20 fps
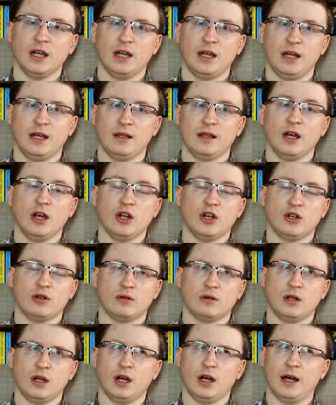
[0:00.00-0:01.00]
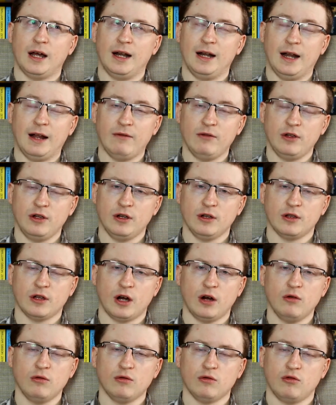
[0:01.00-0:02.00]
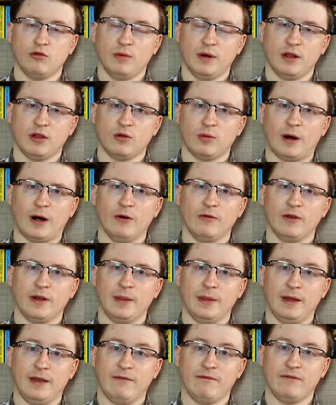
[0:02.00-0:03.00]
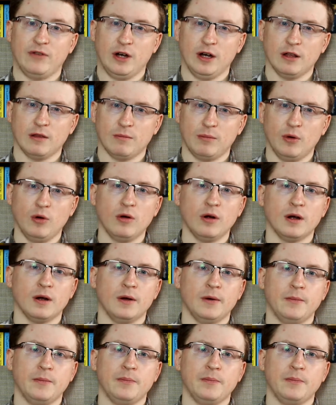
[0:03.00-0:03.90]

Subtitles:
He's 11 years old, almost 12 in the first book,